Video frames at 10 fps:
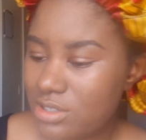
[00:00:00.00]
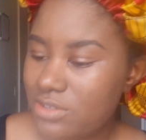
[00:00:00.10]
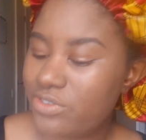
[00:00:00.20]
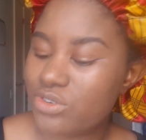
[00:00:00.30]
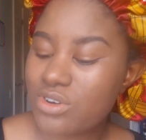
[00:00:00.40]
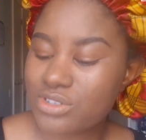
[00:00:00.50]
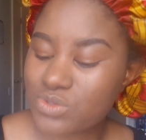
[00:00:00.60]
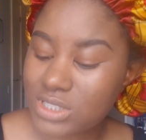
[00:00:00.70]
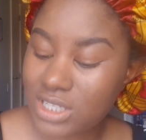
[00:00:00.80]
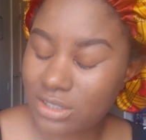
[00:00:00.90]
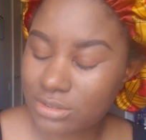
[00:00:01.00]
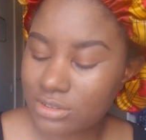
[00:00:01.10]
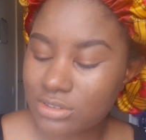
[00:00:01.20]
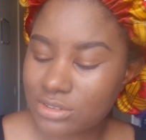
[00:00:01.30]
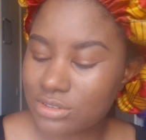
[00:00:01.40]
If you go on
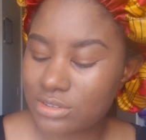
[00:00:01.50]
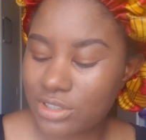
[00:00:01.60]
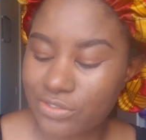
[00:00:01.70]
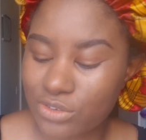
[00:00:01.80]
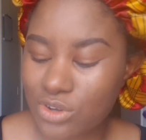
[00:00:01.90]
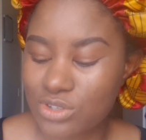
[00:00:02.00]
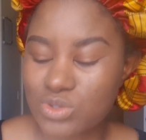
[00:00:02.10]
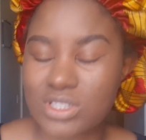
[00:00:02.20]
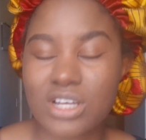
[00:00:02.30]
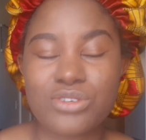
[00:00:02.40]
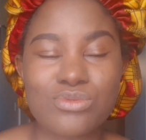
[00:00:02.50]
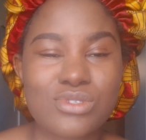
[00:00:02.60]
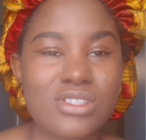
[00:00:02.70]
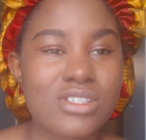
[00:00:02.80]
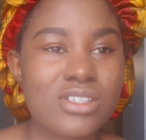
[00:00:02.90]
Twitter, you will
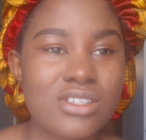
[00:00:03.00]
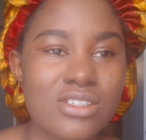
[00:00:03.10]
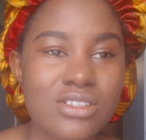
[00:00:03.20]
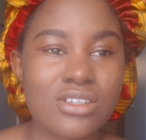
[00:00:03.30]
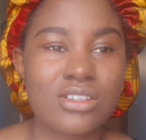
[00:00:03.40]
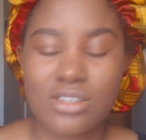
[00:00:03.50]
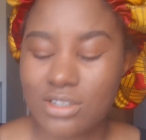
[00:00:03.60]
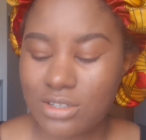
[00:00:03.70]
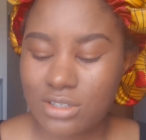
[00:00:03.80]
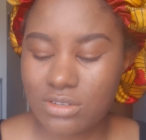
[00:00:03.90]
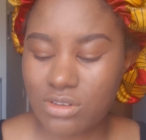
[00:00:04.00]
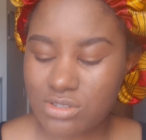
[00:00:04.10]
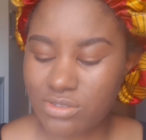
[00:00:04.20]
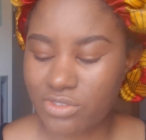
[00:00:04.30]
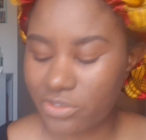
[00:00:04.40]
see
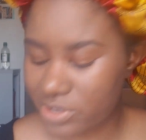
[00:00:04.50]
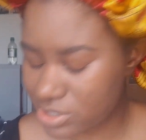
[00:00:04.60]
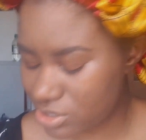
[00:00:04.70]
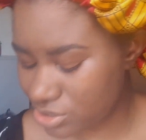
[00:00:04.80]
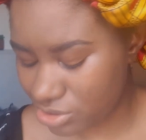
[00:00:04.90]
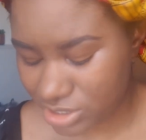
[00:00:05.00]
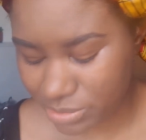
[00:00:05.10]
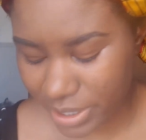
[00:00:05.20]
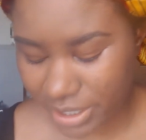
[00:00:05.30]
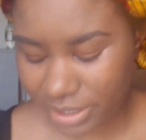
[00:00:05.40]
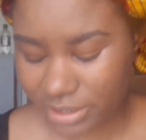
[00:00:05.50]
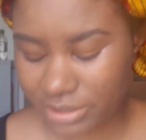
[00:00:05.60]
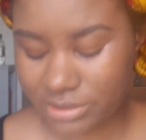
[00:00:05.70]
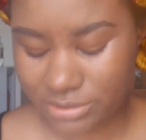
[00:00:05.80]
lots of conversations by...